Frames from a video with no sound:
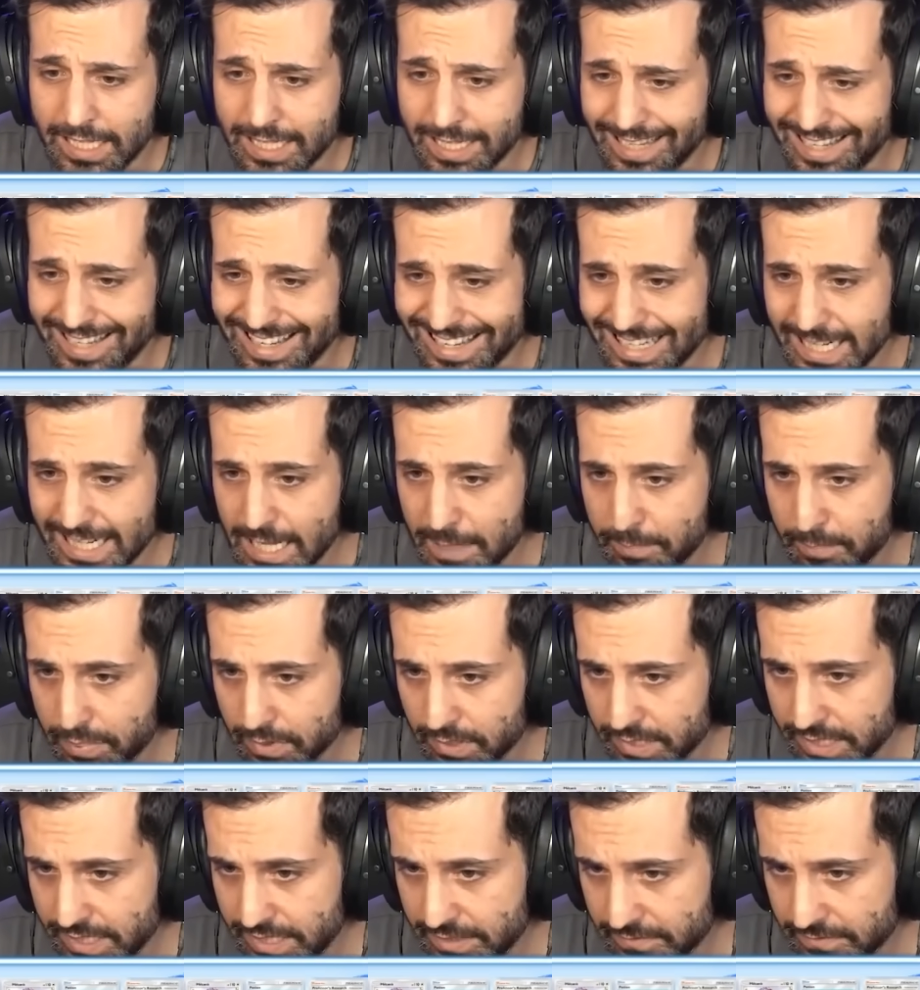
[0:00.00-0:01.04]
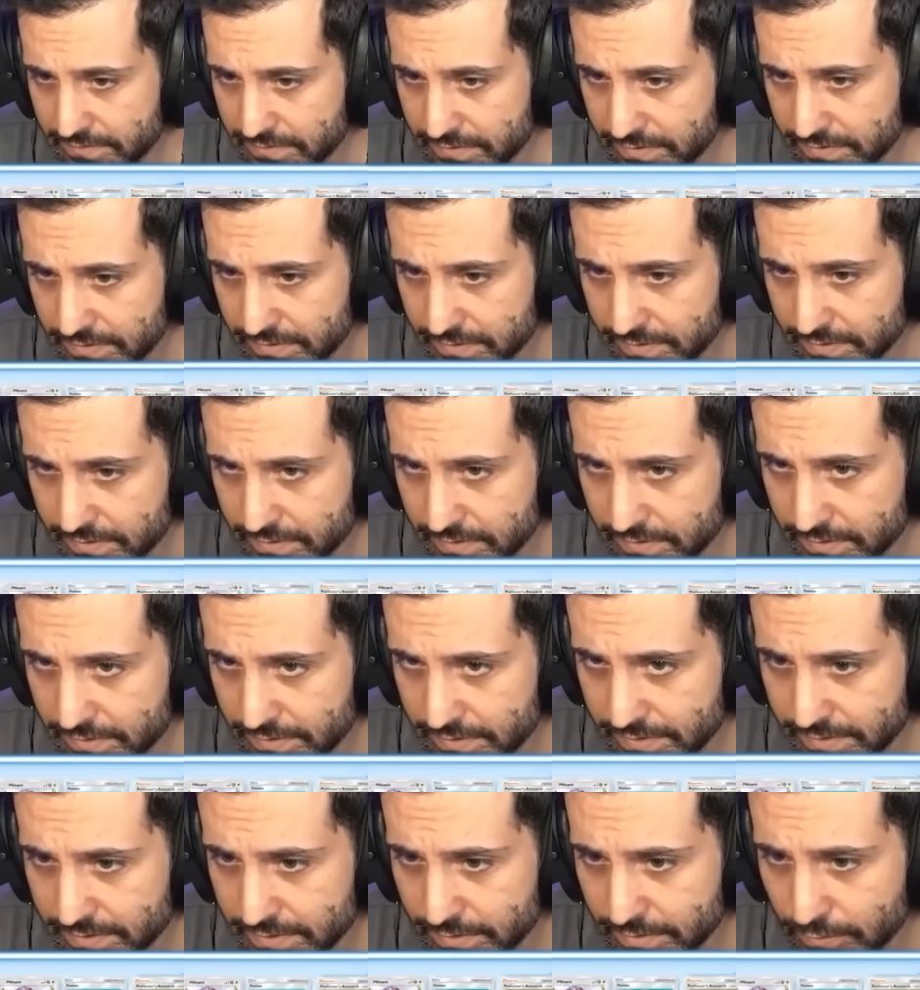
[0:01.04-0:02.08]
cannot believe
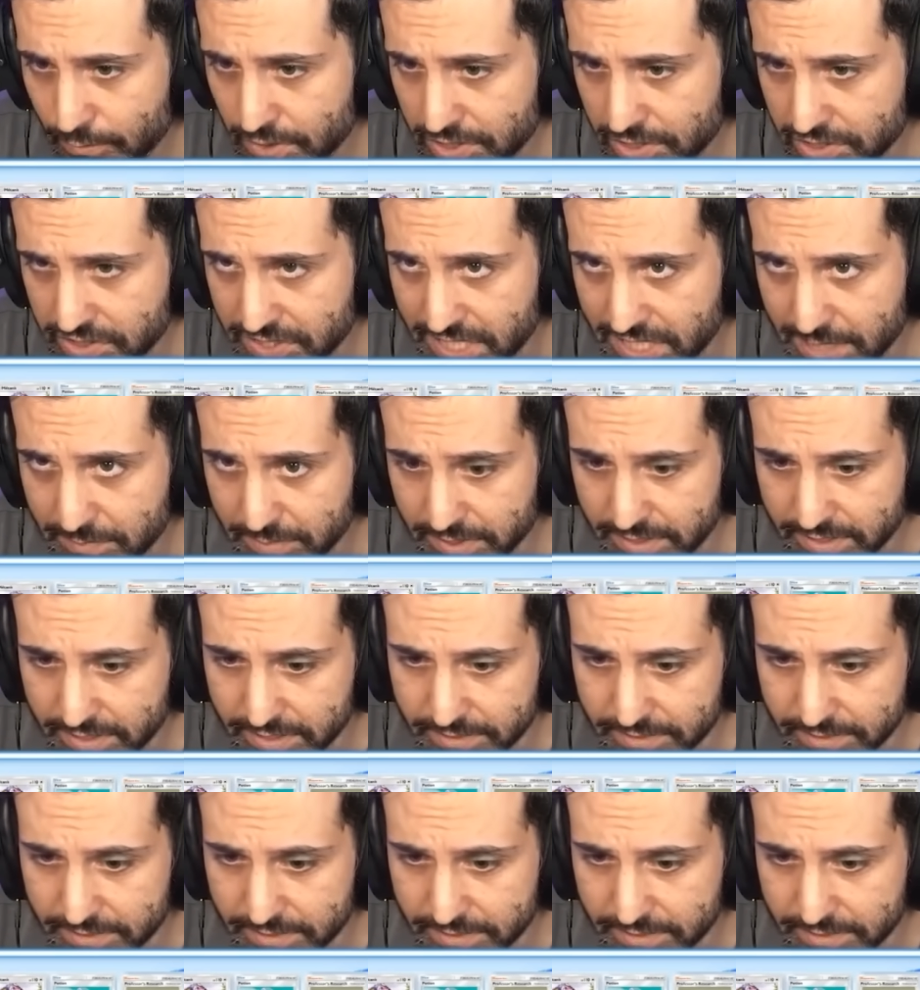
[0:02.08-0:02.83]
what just happened.